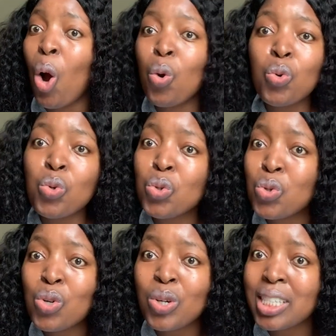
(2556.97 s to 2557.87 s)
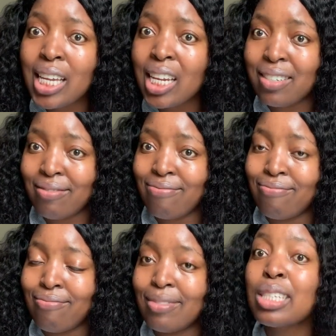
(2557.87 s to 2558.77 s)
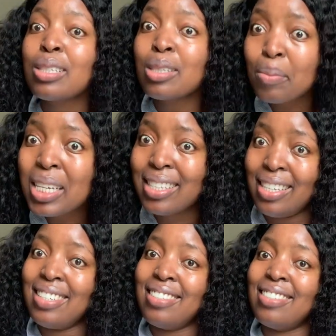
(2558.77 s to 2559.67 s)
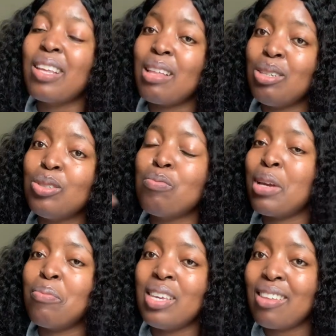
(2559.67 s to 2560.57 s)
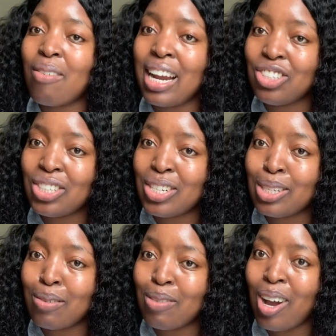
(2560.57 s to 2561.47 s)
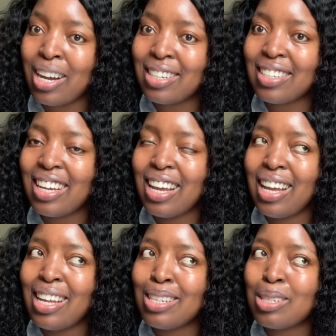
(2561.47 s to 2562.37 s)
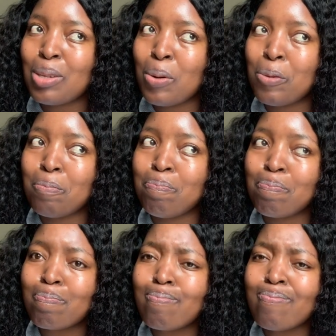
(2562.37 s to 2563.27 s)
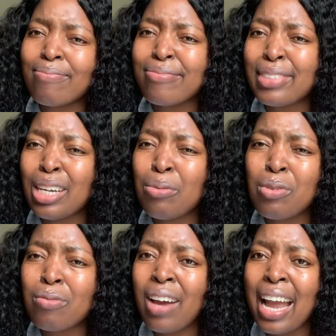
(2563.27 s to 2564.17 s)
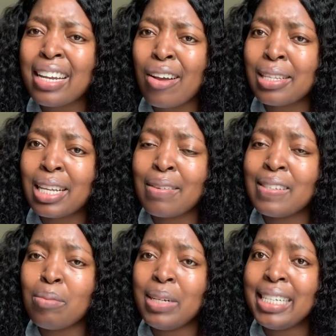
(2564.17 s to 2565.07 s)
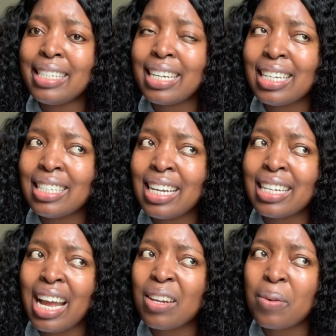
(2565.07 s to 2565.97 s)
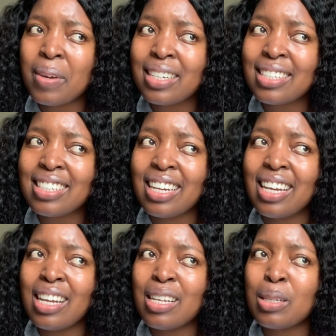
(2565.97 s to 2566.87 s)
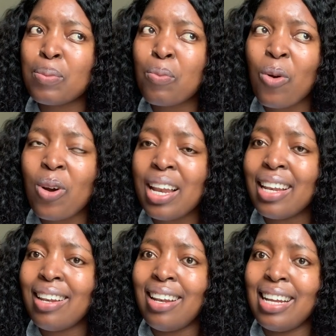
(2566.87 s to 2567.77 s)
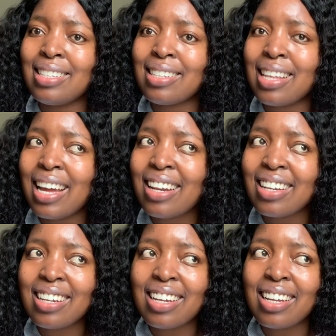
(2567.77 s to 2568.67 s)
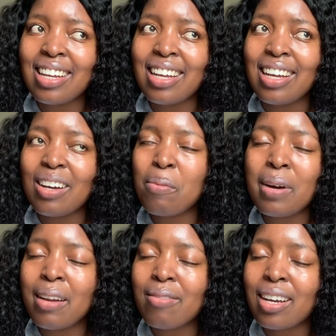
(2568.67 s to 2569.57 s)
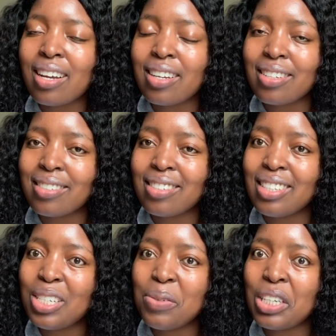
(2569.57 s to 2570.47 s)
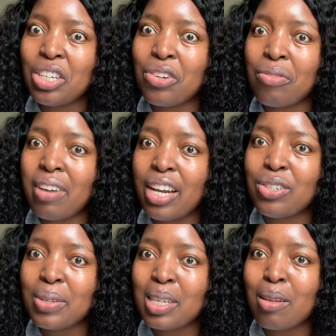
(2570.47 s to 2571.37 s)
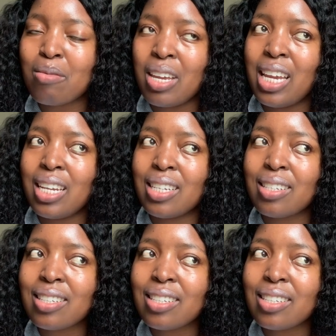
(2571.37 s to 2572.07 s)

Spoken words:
who knew no sin to be sin, so that you may be the righteousness of God. So if we find ourselves depleted, inadequate, small, less than, whatever situation you find yourself in,